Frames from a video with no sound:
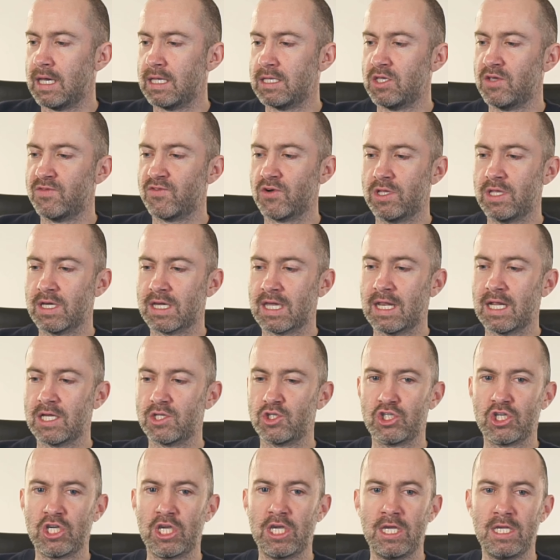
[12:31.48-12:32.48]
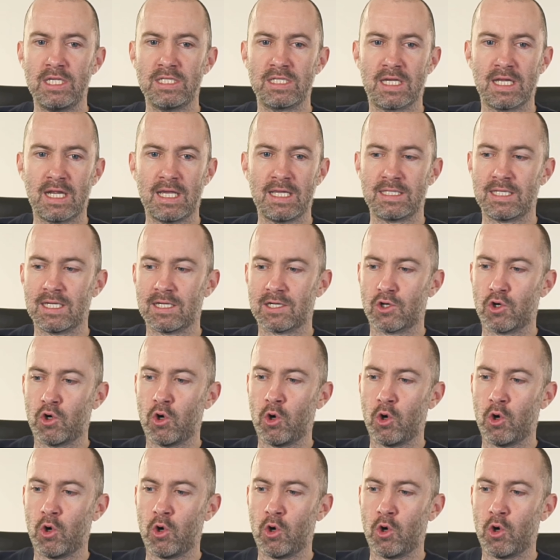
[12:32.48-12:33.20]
and you've got the kind of cheese grater